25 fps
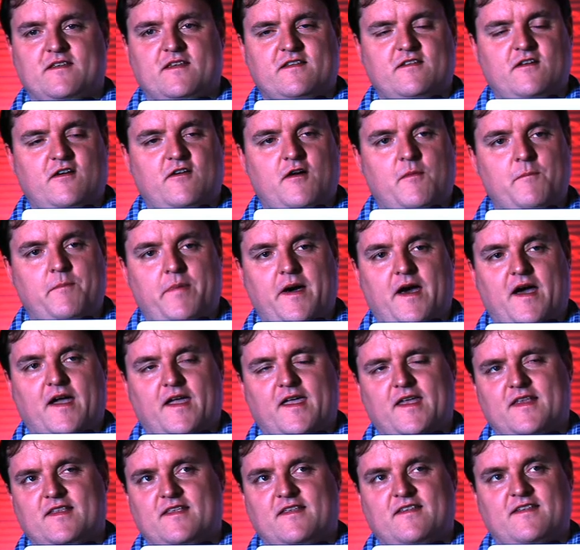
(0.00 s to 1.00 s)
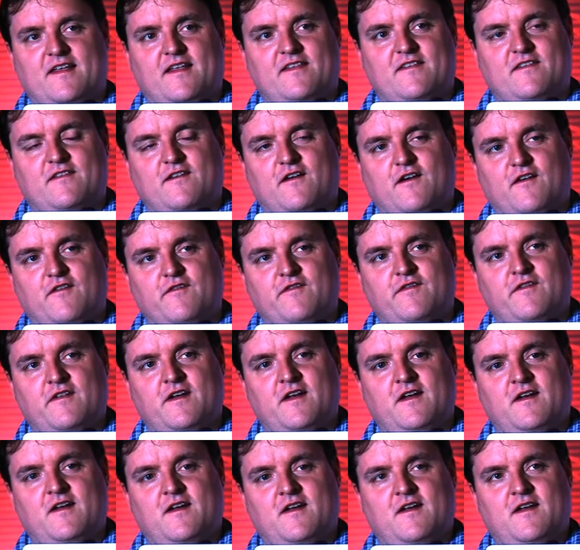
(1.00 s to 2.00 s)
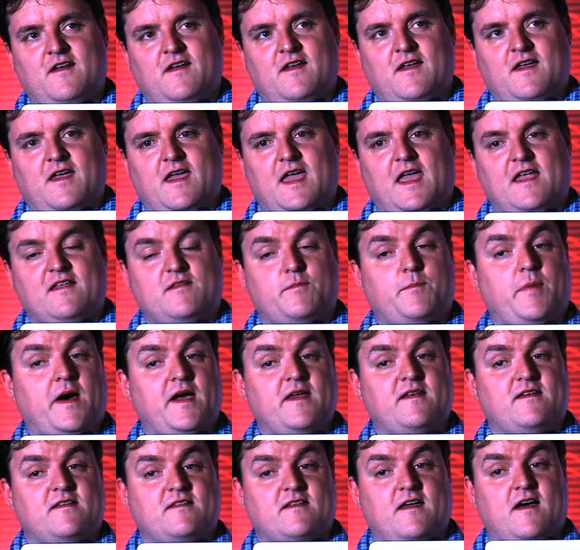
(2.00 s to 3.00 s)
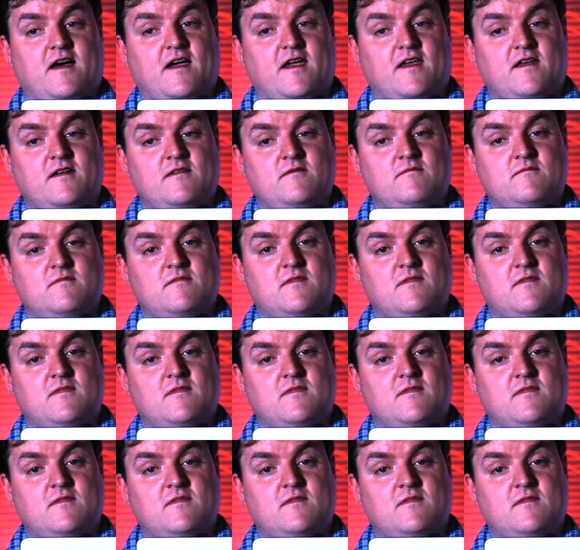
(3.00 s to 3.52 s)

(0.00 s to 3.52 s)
It's not a bug in the sense of it's by design,